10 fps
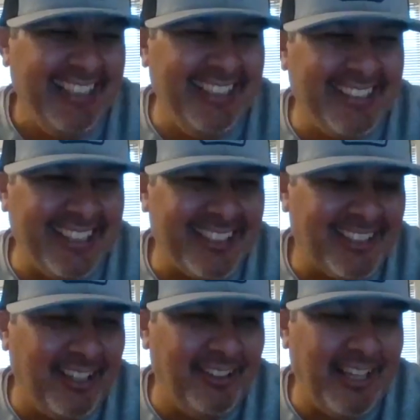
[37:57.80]
You just
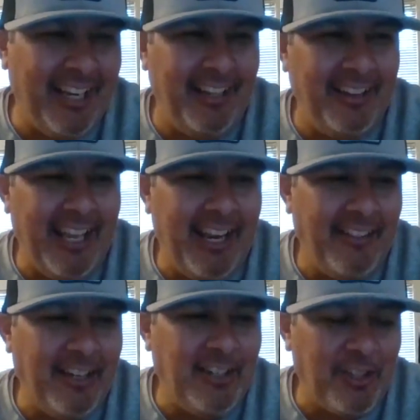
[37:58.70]
don't.
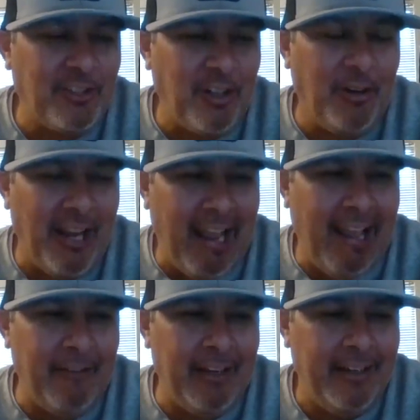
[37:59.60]
They just don't
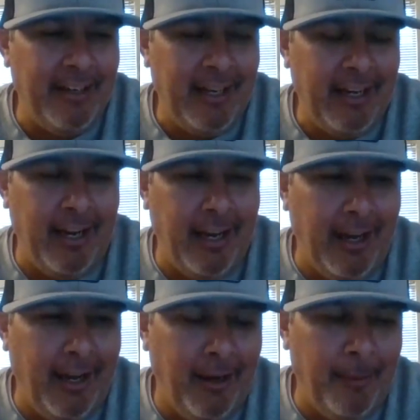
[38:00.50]
have it.
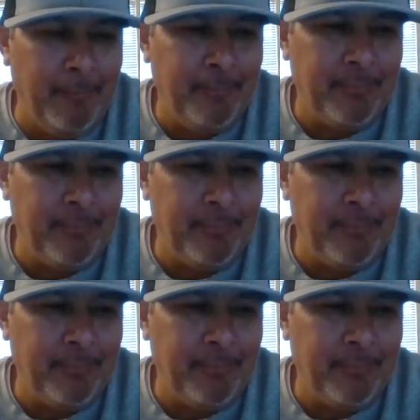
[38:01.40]
And